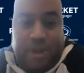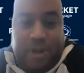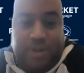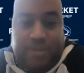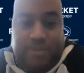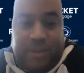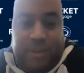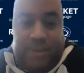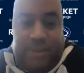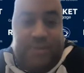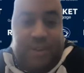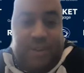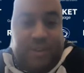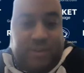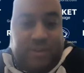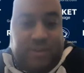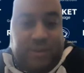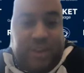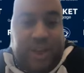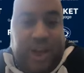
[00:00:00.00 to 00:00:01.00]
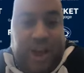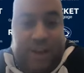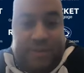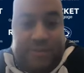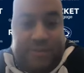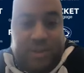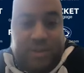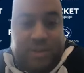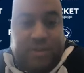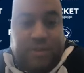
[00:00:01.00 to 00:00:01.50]
Defensively,
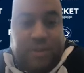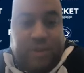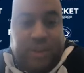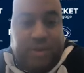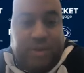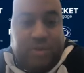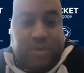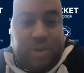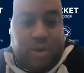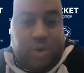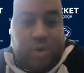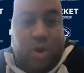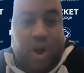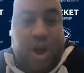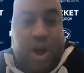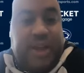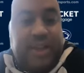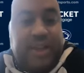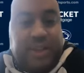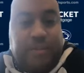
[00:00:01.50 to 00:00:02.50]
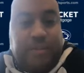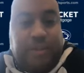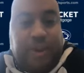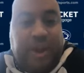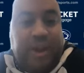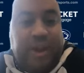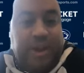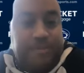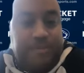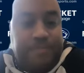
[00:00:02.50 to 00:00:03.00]
offensively, it was a grind to
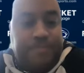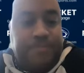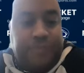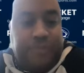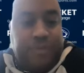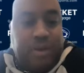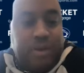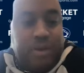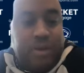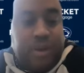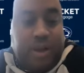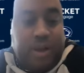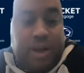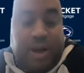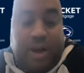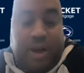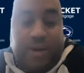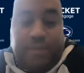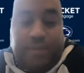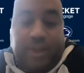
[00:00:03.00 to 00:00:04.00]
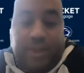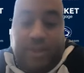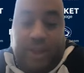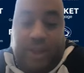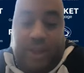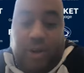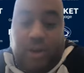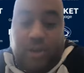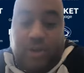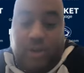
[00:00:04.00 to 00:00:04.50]
play them. Then
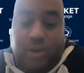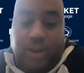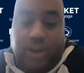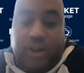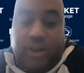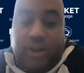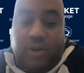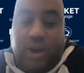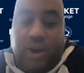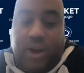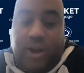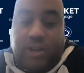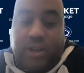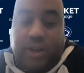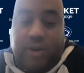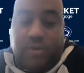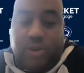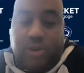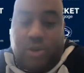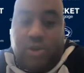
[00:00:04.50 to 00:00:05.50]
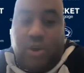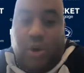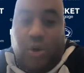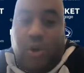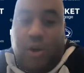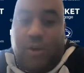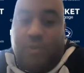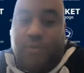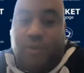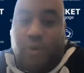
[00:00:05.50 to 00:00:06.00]
they also had a crowd that would
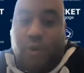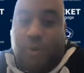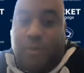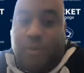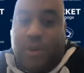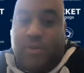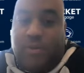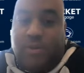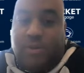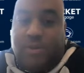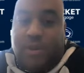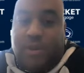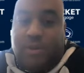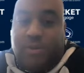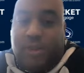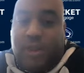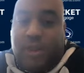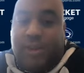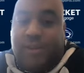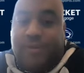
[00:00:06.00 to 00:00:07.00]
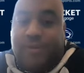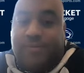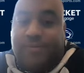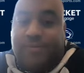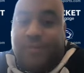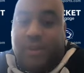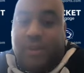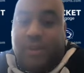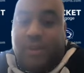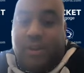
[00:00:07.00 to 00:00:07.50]
show up for them every single night.
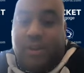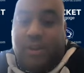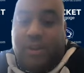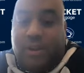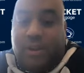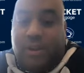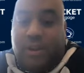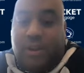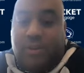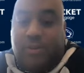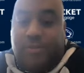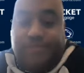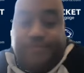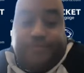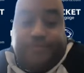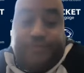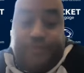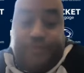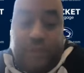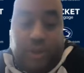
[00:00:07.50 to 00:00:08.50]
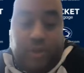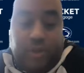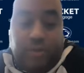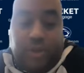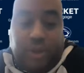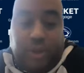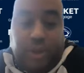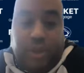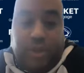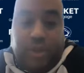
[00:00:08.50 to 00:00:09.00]
And,
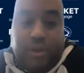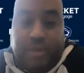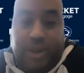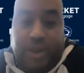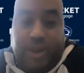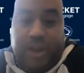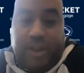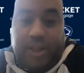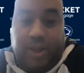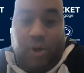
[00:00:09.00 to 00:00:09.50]
the good and the bad.